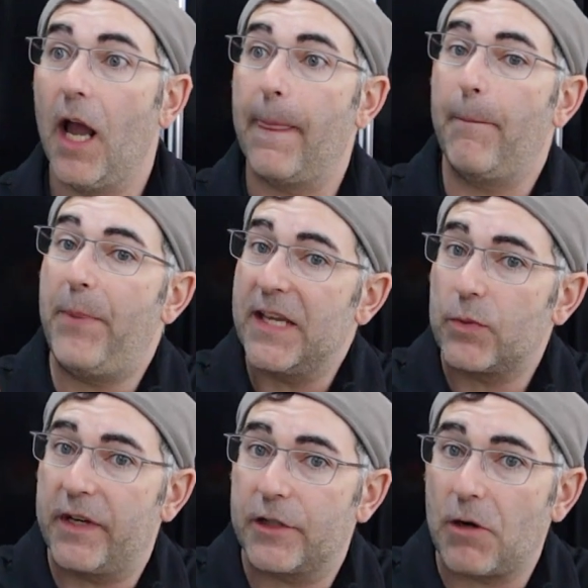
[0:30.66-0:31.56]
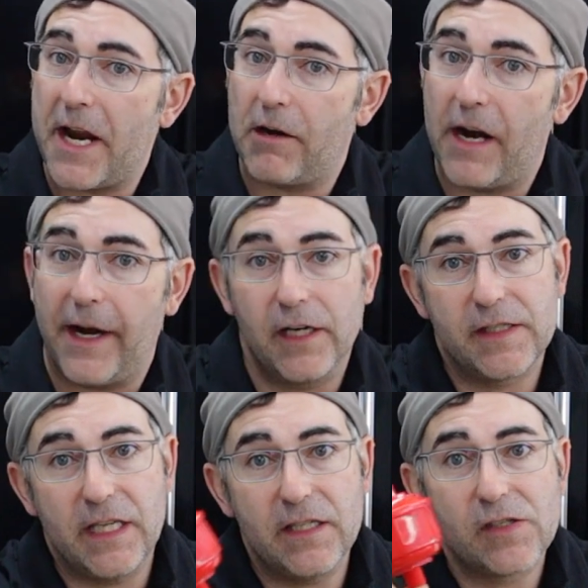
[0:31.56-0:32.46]
And the best way to dry your air
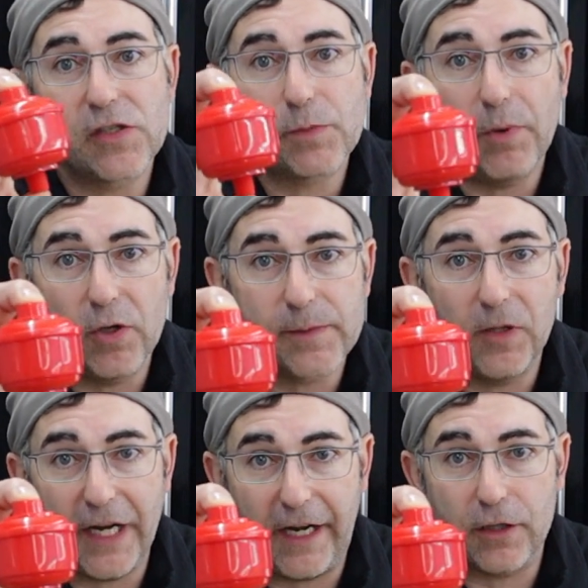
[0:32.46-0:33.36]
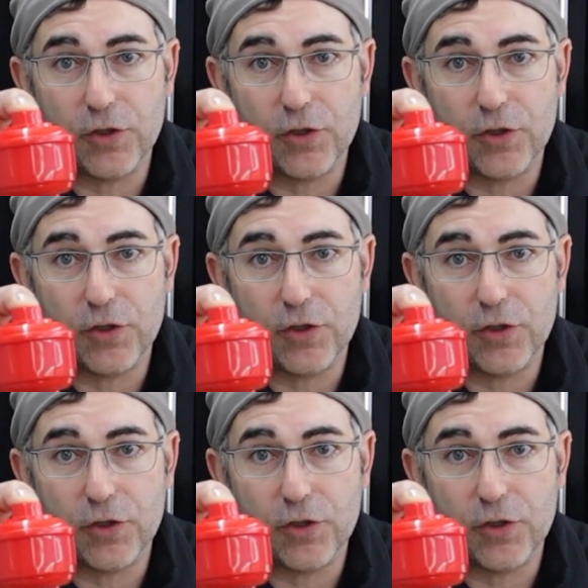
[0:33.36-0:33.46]
is these disposable air